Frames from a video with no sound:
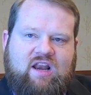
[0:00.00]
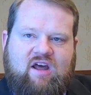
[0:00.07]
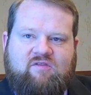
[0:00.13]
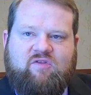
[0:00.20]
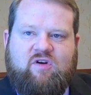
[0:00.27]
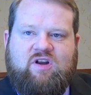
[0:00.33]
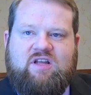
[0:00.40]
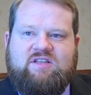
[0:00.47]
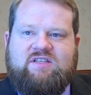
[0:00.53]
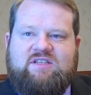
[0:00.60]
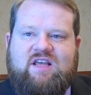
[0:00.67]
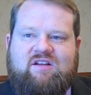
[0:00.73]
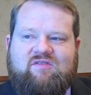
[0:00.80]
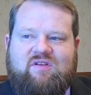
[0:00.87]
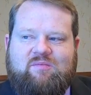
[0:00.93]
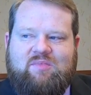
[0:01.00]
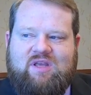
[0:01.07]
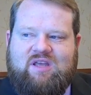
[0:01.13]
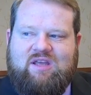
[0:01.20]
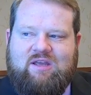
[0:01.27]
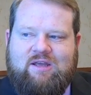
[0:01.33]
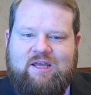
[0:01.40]
effort instead of it
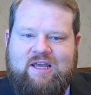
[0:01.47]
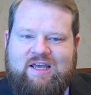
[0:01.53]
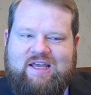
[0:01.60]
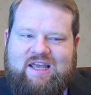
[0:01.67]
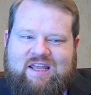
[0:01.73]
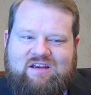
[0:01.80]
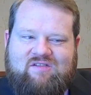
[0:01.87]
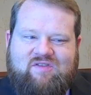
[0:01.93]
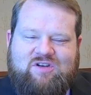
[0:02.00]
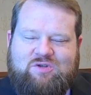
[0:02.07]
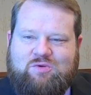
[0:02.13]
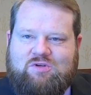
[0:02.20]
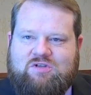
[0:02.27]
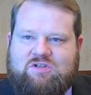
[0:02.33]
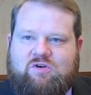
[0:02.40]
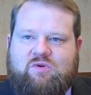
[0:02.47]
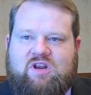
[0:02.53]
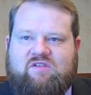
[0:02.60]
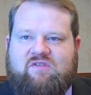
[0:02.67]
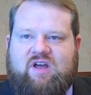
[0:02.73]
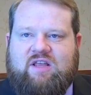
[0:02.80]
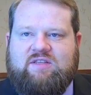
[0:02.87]
being individual discrete
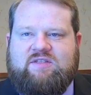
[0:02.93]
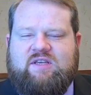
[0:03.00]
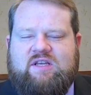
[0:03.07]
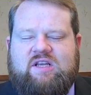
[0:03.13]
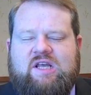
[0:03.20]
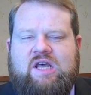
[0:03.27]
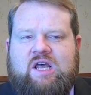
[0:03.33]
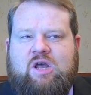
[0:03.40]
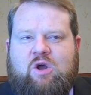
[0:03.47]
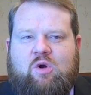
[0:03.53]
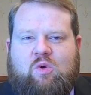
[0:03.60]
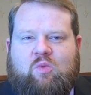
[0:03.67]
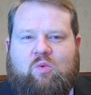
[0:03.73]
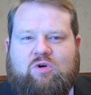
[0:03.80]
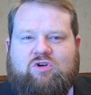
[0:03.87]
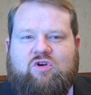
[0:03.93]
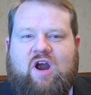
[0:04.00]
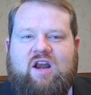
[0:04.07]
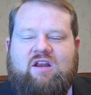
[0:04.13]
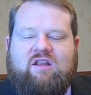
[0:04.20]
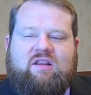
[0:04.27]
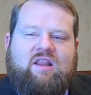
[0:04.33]
events. And we're
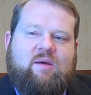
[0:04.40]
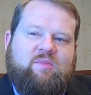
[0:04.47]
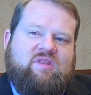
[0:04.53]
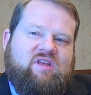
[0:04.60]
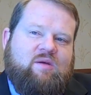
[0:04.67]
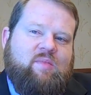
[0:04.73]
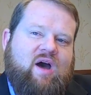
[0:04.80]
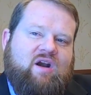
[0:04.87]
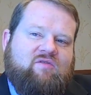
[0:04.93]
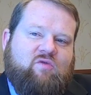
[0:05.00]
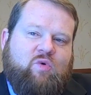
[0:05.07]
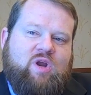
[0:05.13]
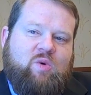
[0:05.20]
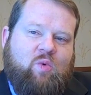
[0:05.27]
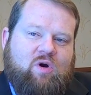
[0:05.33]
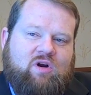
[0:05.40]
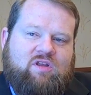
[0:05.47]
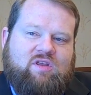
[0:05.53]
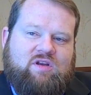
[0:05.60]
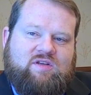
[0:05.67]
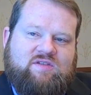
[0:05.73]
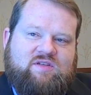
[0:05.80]
trying to limit the amount of rework
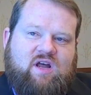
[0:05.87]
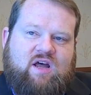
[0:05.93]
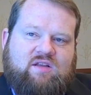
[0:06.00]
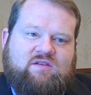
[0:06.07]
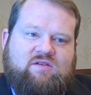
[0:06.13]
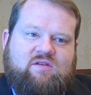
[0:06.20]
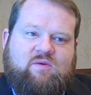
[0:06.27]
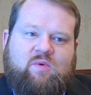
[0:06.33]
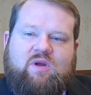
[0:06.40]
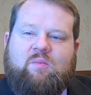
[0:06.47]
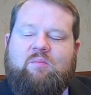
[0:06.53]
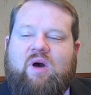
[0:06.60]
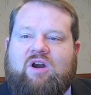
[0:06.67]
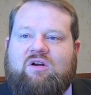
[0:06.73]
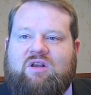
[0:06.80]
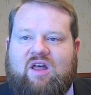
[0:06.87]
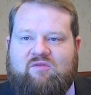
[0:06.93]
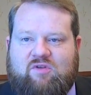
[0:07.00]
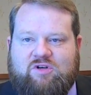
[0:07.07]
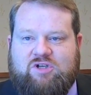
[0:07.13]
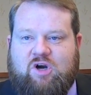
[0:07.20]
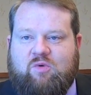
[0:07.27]
that is done so that we can better
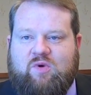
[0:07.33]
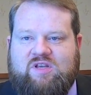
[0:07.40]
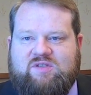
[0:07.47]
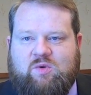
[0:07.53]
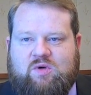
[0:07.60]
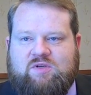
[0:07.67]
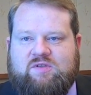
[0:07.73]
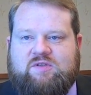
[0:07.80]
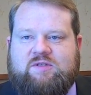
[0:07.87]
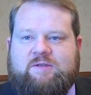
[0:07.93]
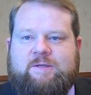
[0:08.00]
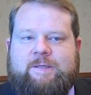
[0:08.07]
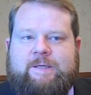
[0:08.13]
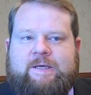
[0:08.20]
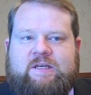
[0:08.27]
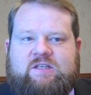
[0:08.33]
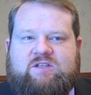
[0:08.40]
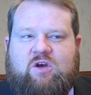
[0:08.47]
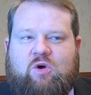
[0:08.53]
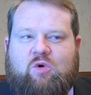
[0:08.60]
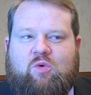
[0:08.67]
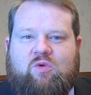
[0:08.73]
leverage our resources.
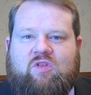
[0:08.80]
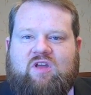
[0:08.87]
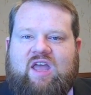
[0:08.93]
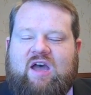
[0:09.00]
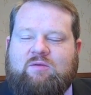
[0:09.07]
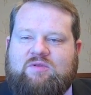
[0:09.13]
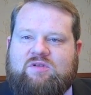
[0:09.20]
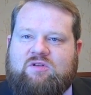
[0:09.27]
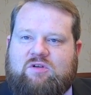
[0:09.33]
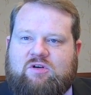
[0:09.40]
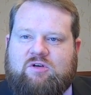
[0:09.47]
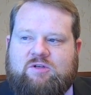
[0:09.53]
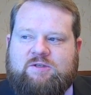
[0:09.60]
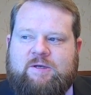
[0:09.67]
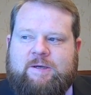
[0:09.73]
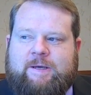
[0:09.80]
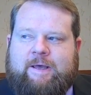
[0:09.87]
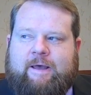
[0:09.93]
So the counselors